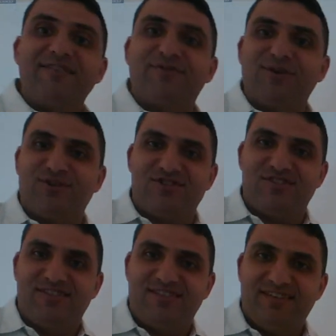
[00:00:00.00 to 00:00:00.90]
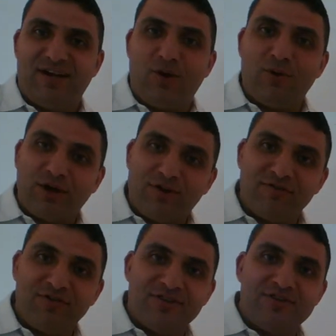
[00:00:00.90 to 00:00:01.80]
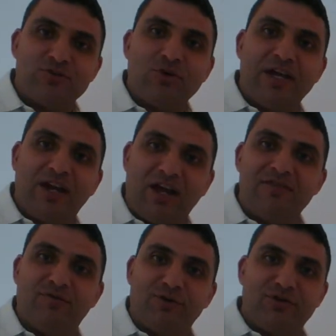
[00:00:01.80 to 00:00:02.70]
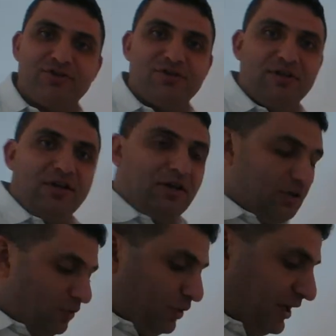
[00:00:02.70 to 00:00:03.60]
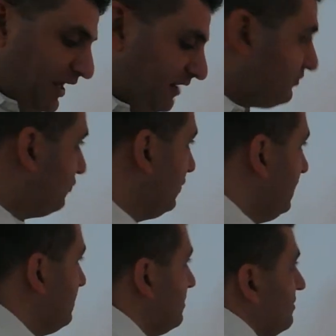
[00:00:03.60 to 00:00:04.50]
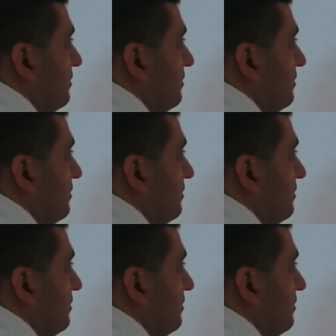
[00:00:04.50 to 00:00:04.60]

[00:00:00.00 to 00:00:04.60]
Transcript: voltage, I want to convert this to a line voltage, what I have to do is